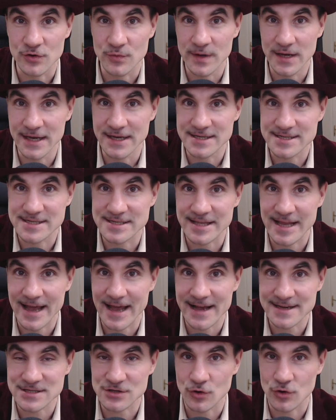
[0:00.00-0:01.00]
really
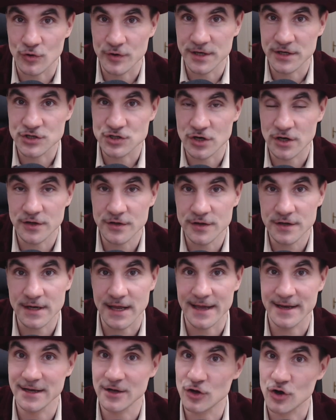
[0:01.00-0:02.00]
stacks on each other
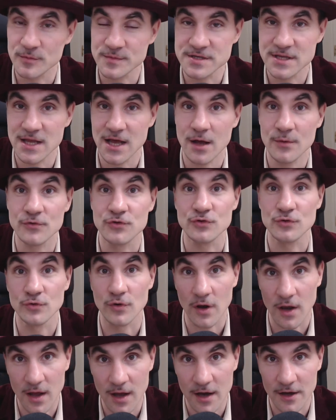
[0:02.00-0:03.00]
and it comes down to a
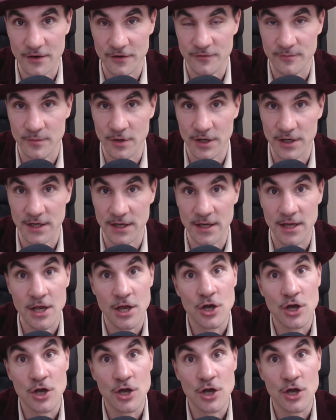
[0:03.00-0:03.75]
lot of money.